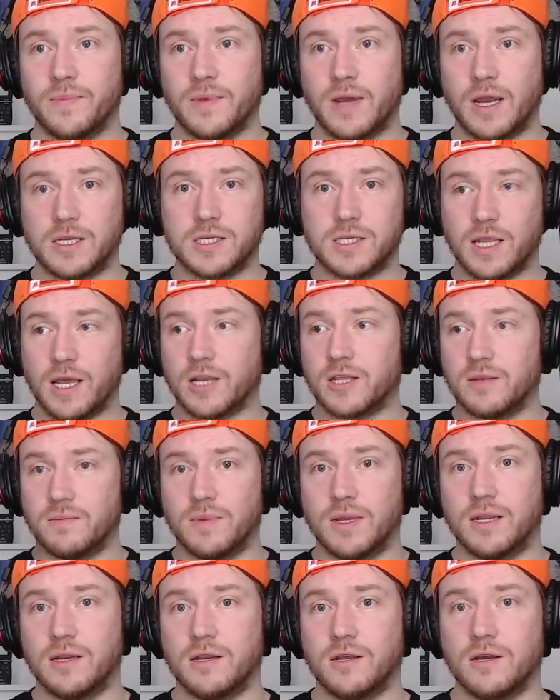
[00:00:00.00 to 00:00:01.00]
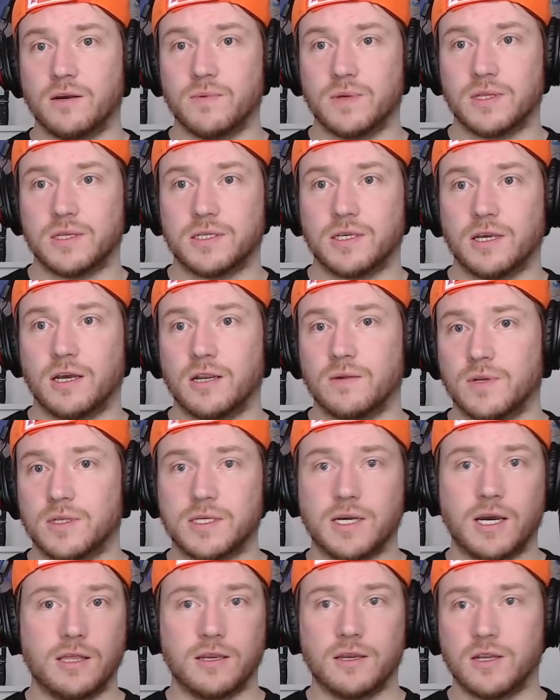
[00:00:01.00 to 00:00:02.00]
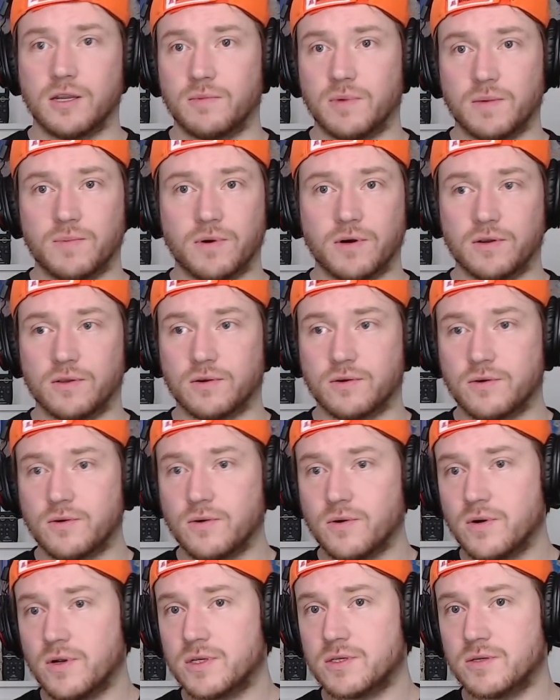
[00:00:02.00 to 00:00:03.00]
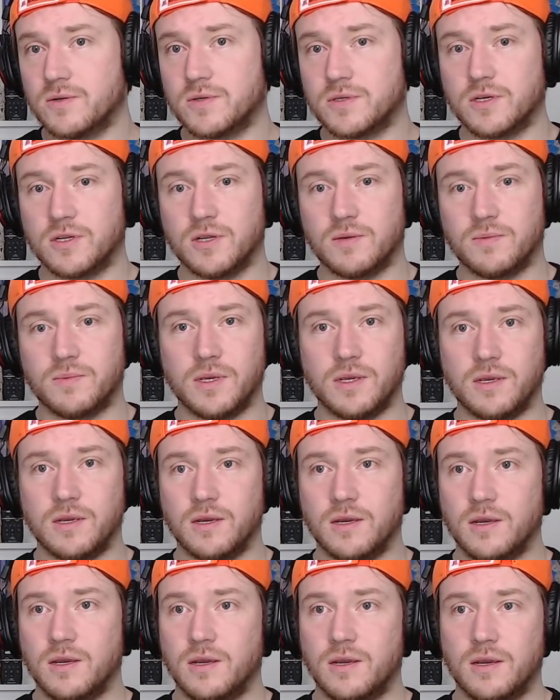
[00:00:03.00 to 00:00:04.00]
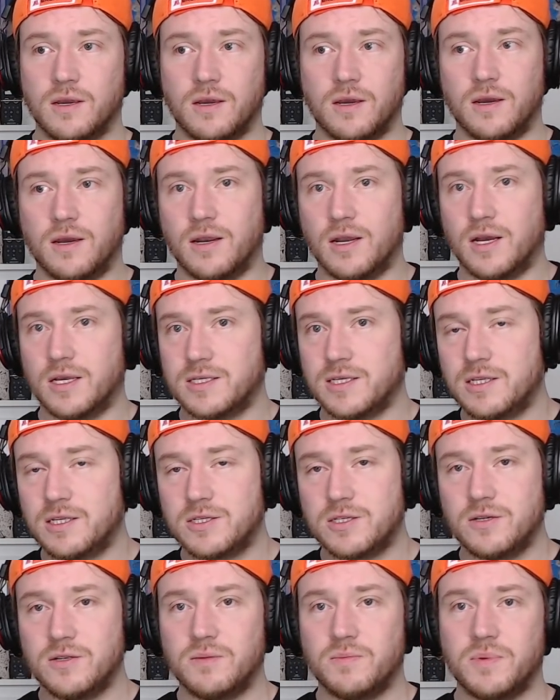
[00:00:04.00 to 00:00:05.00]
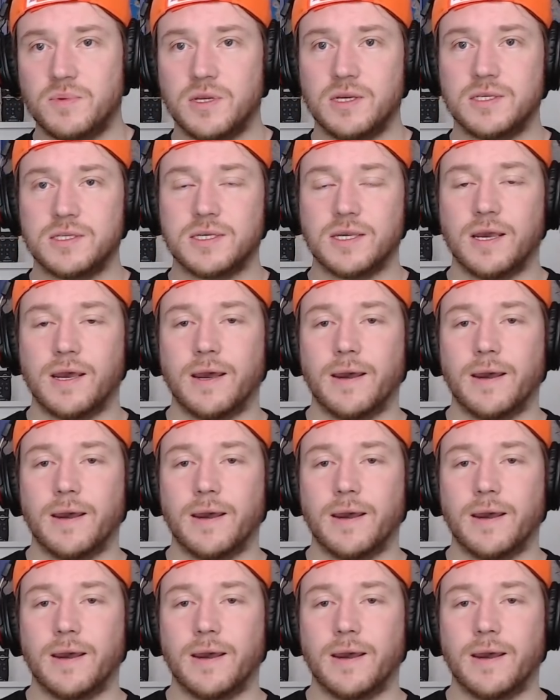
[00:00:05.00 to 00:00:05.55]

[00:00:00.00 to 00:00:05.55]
I just like the melody of it, the sound of it. It's either going to be part of the chorus, or it's going to be a nice interlude piece.